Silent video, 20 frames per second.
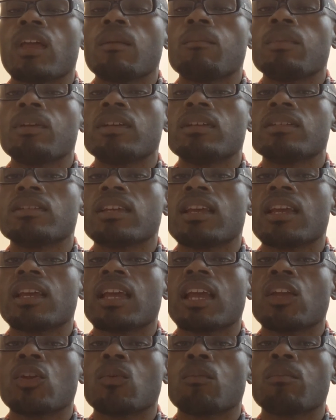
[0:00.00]
that being said,
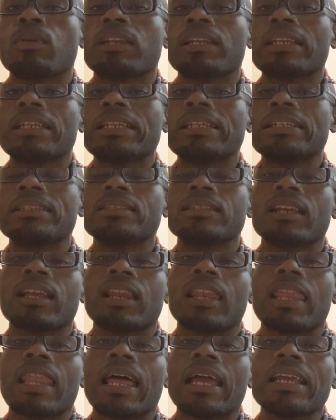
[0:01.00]
can you please
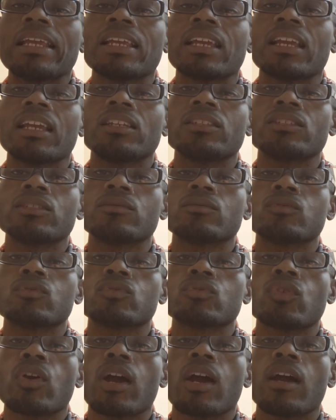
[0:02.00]
like and
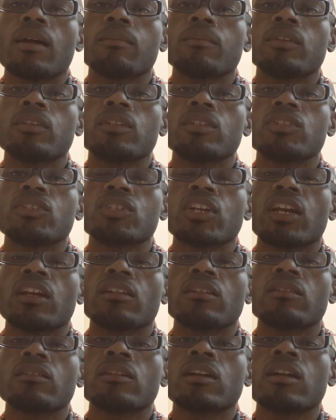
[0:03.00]
subscribe to this
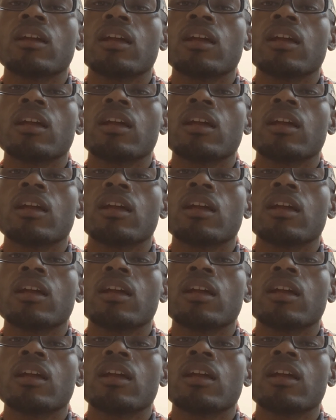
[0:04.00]
channel,